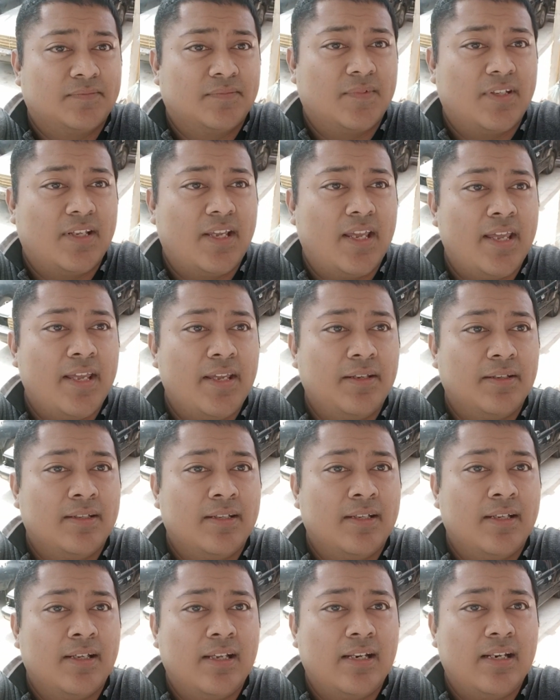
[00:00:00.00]
Okay,
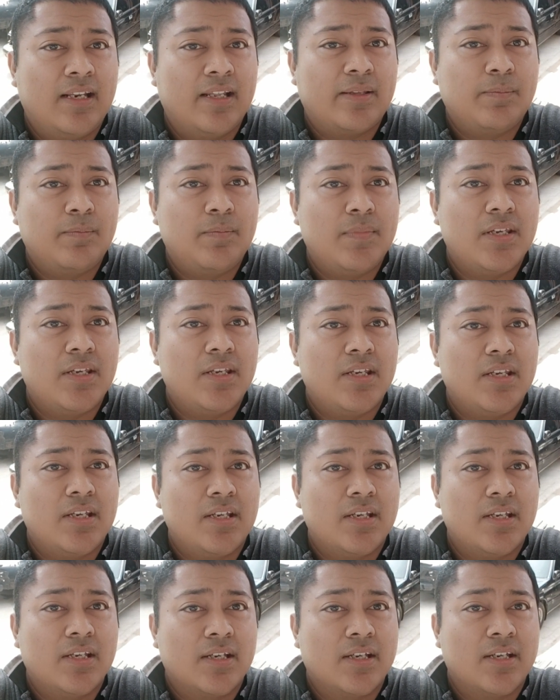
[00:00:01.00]
let
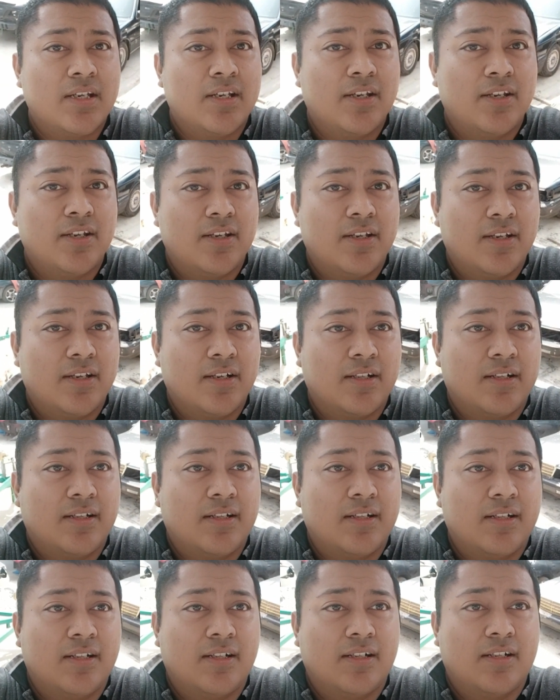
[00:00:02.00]
me
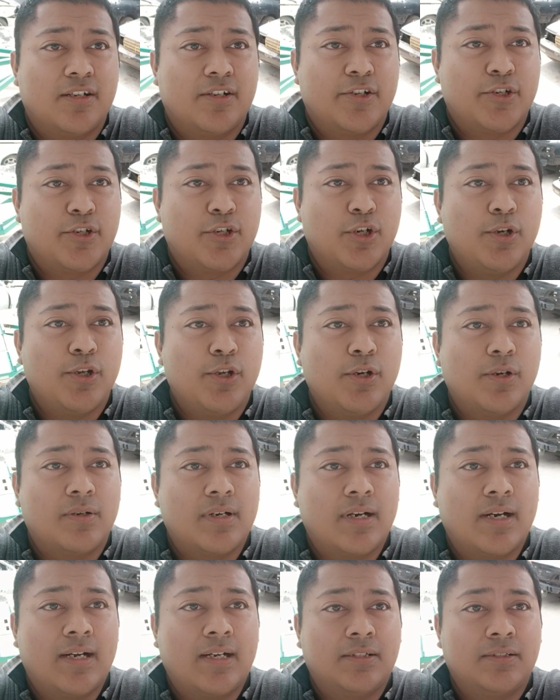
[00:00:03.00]
show you
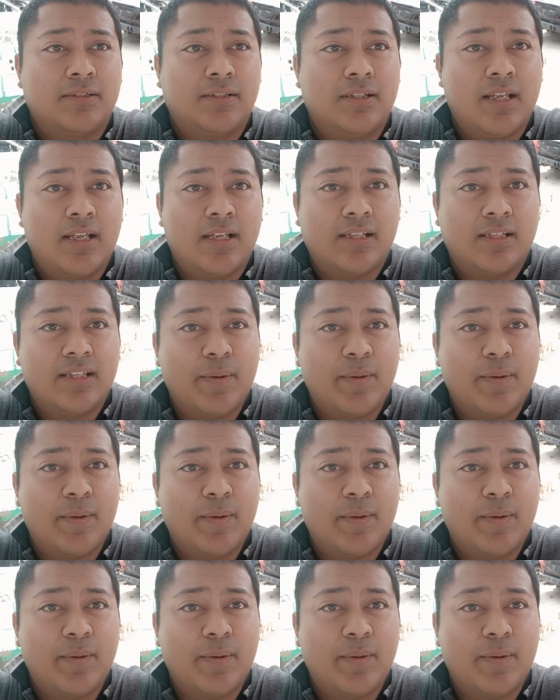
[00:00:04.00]
around the